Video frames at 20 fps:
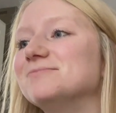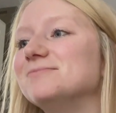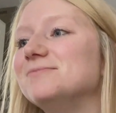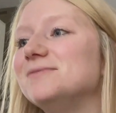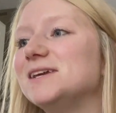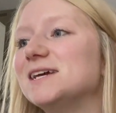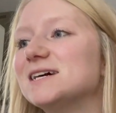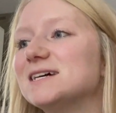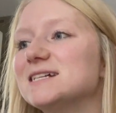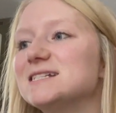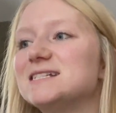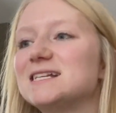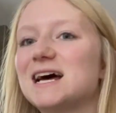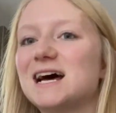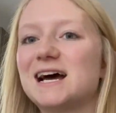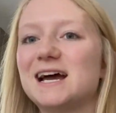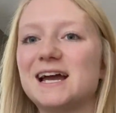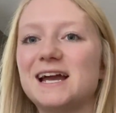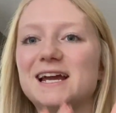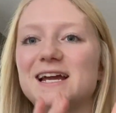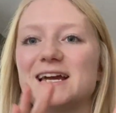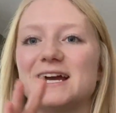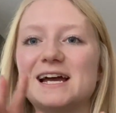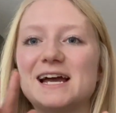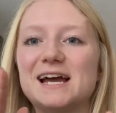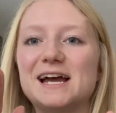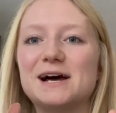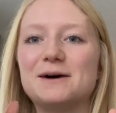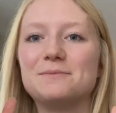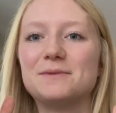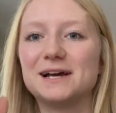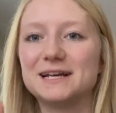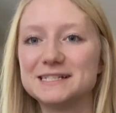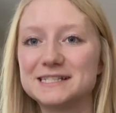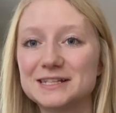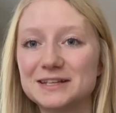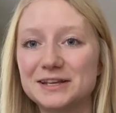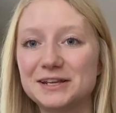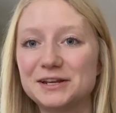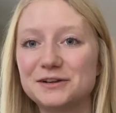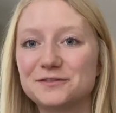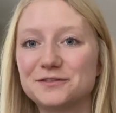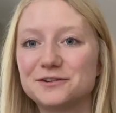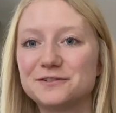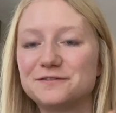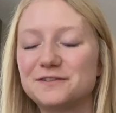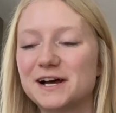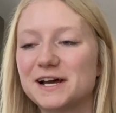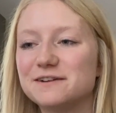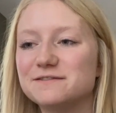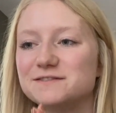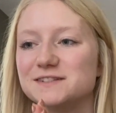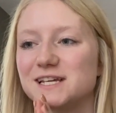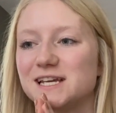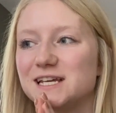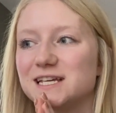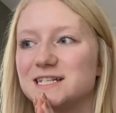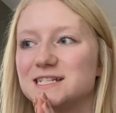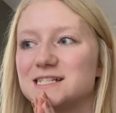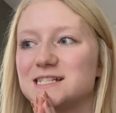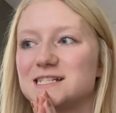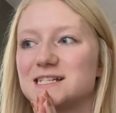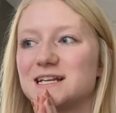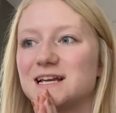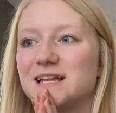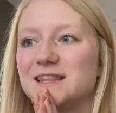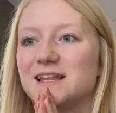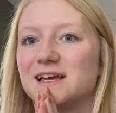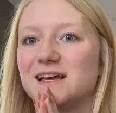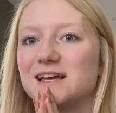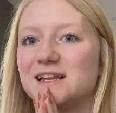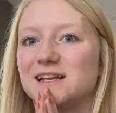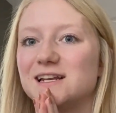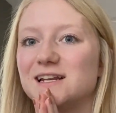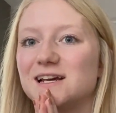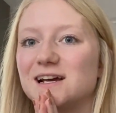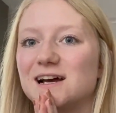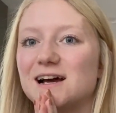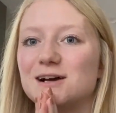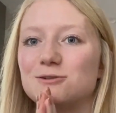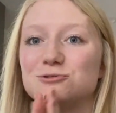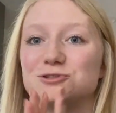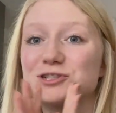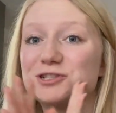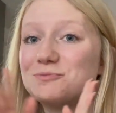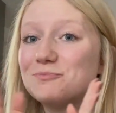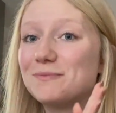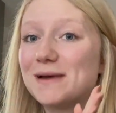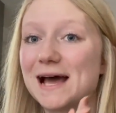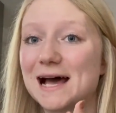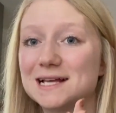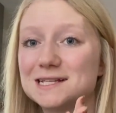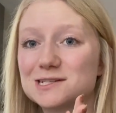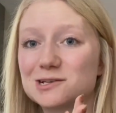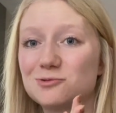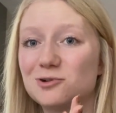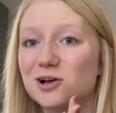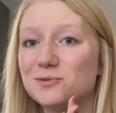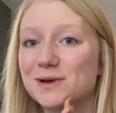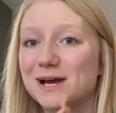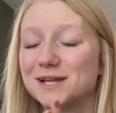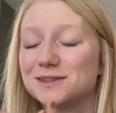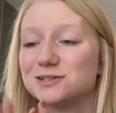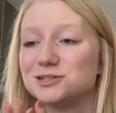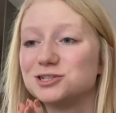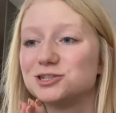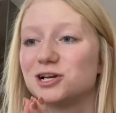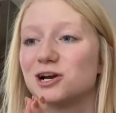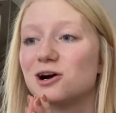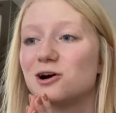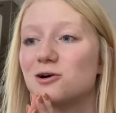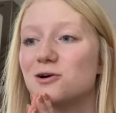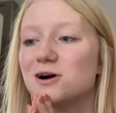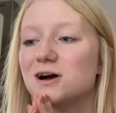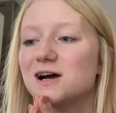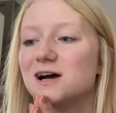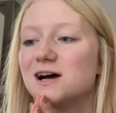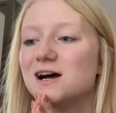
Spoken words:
because I am isolating for 5 days and then I will just mask while I'm at the show.